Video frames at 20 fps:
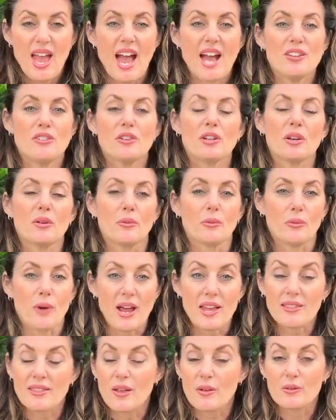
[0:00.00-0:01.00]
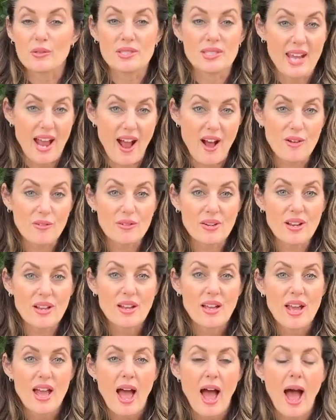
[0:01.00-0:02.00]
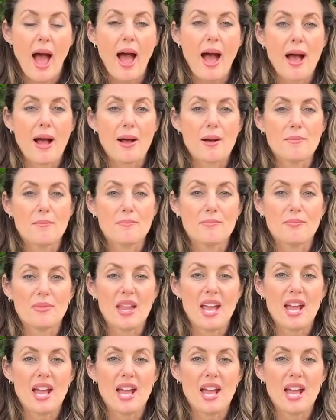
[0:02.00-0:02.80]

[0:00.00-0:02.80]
And you can write those down. And